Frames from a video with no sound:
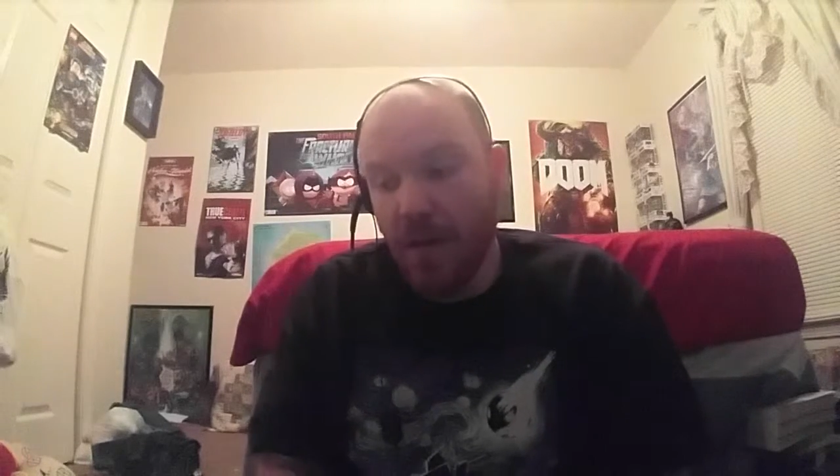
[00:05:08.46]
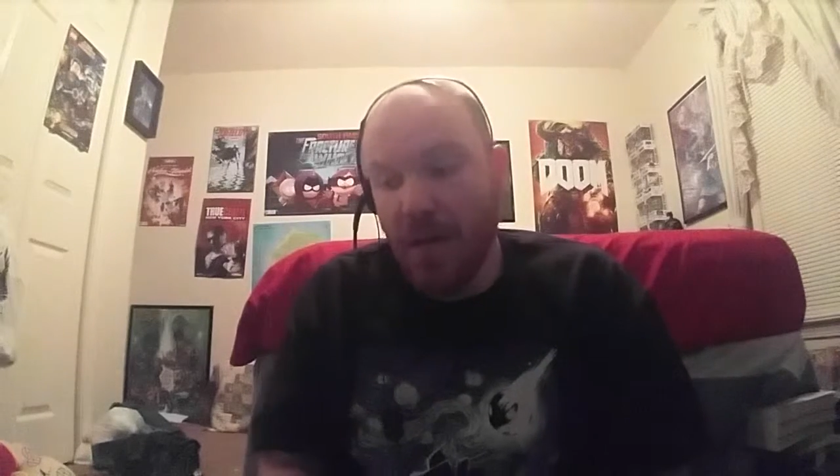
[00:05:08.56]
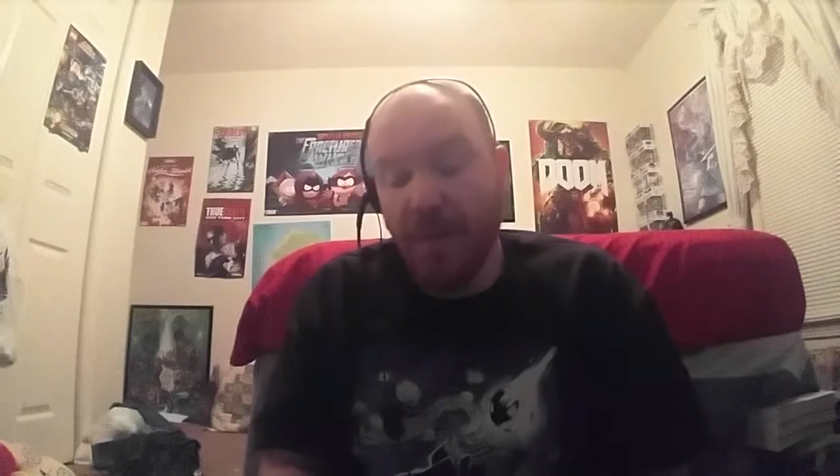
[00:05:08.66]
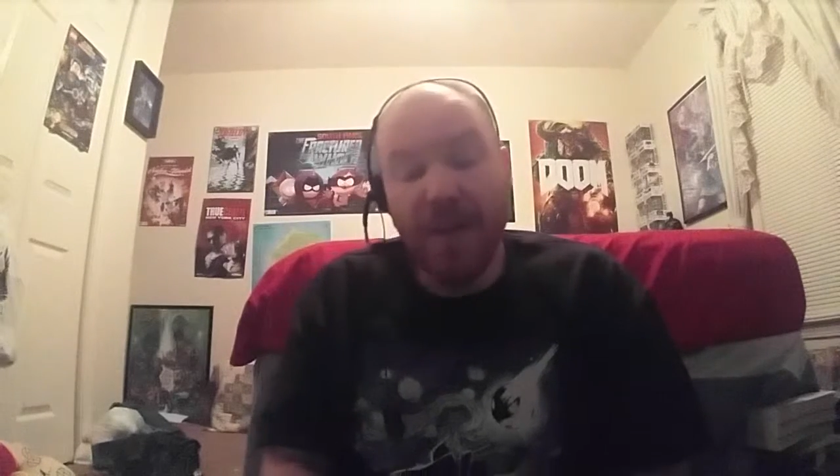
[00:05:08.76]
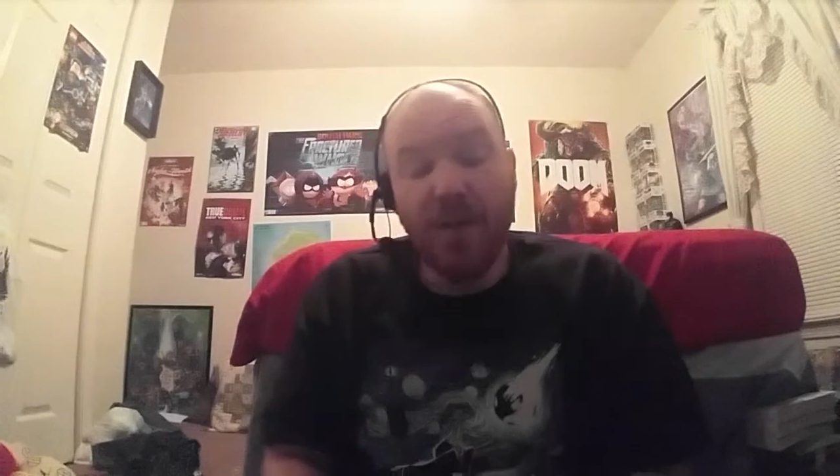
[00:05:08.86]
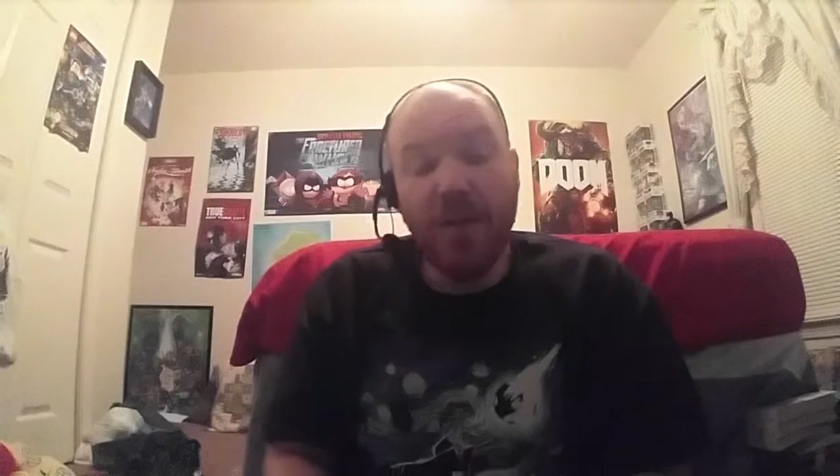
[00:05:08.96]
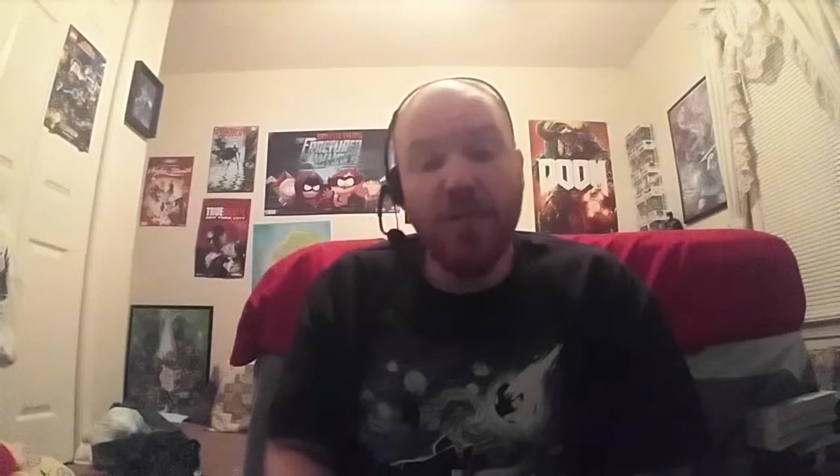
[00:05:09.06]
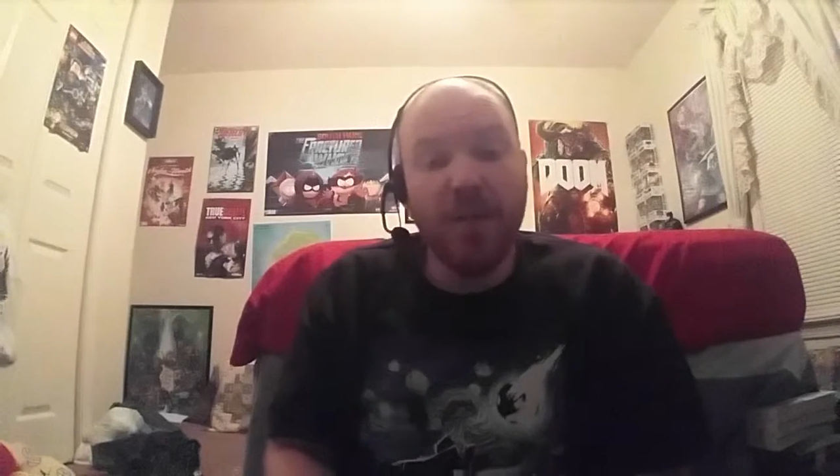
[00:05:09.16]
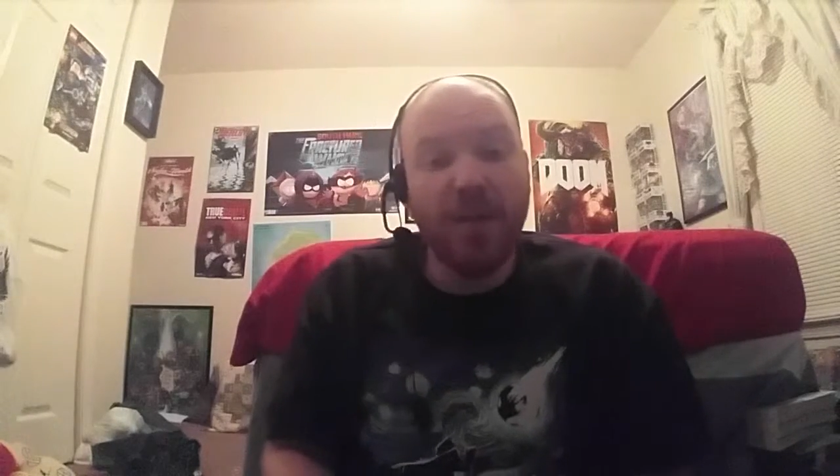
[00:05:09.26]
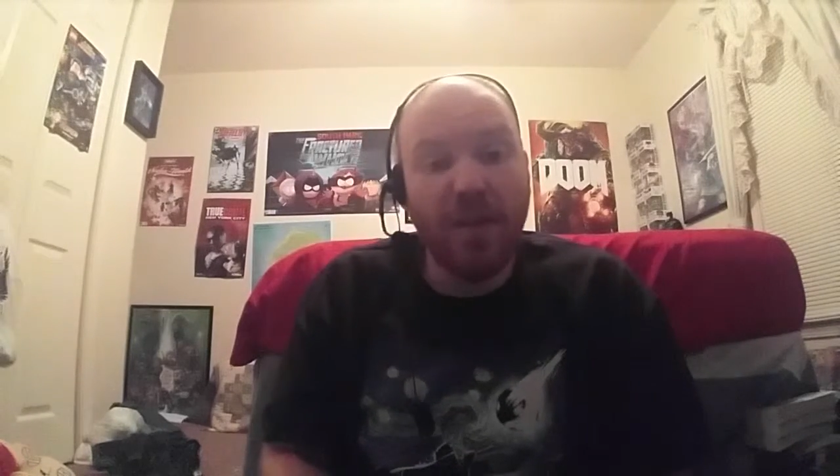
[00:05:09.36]
Am I the only
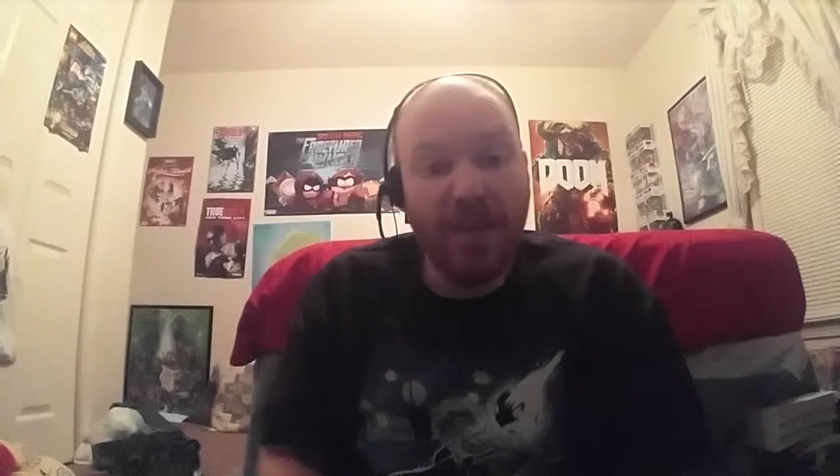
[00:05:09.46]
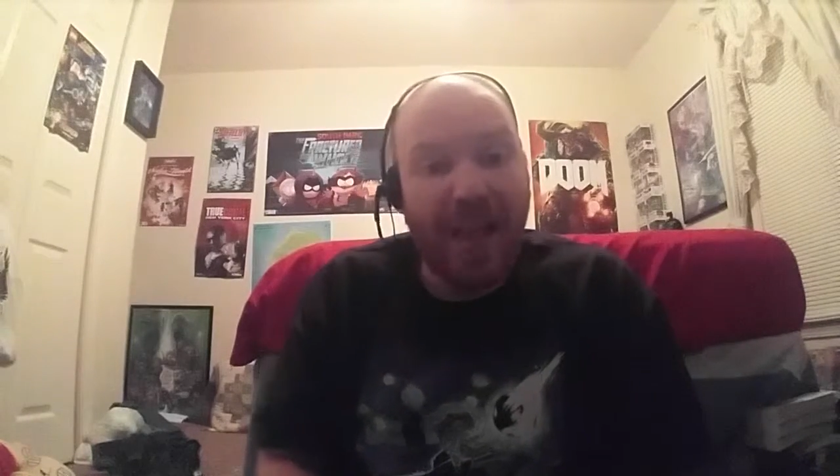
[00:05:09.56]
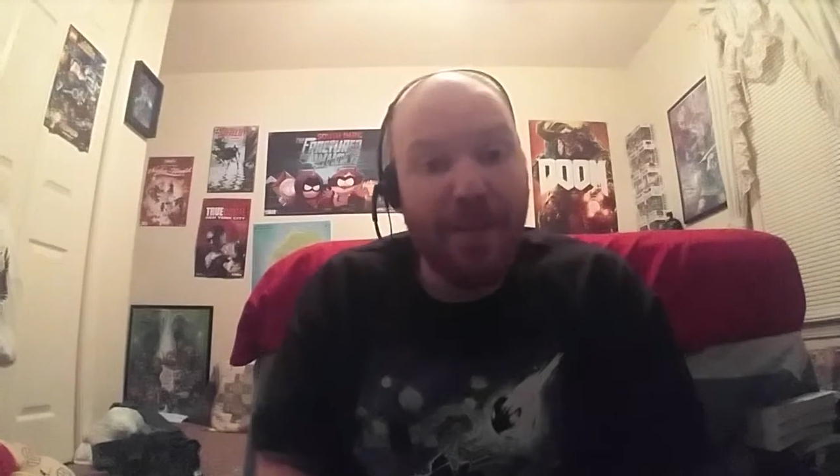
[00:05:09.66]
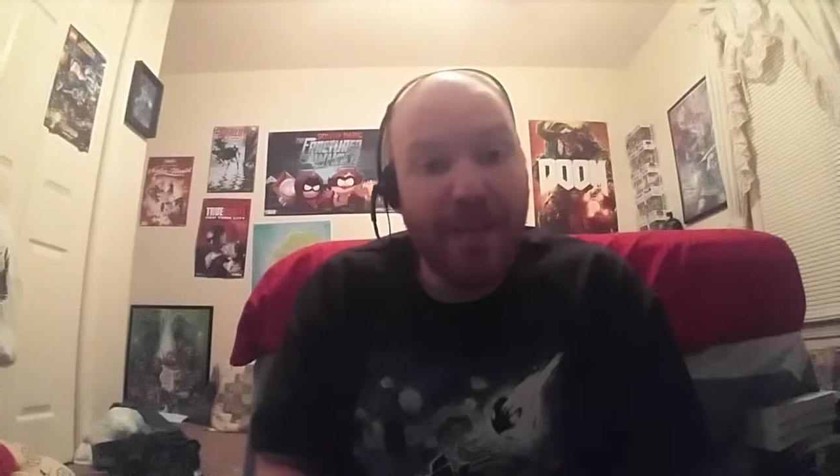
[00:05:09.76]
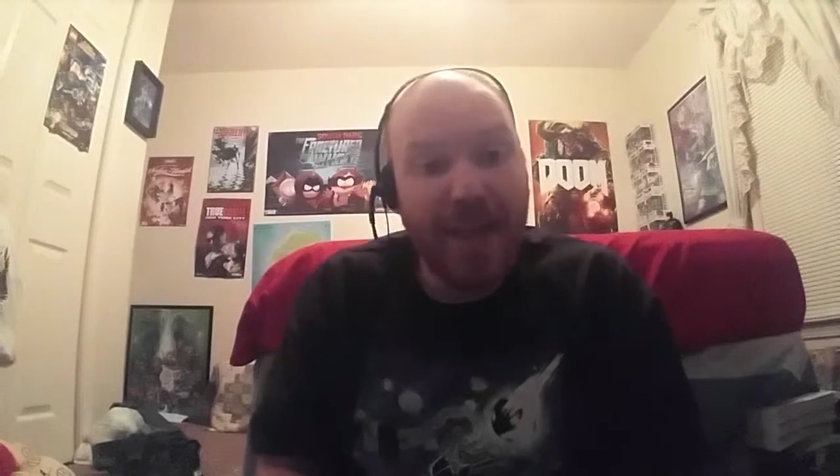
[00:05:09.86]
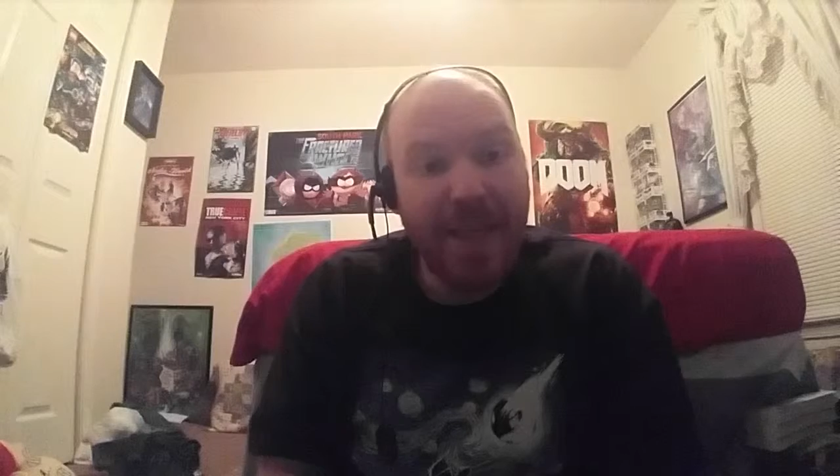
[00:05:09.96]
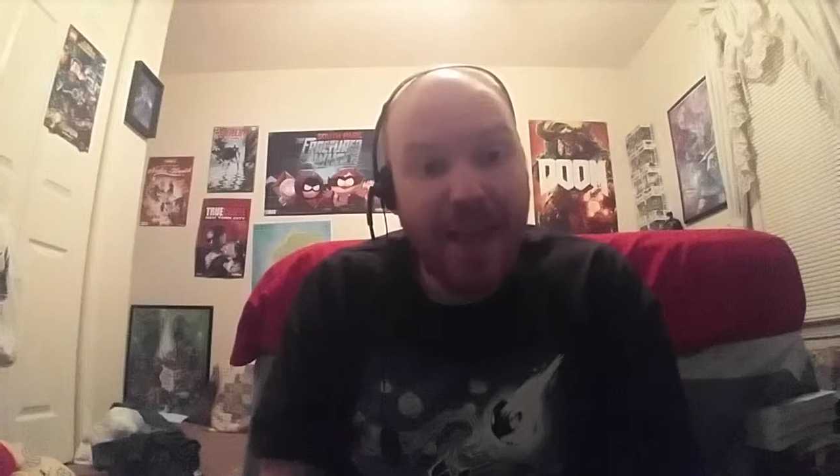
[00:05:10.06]
one clapping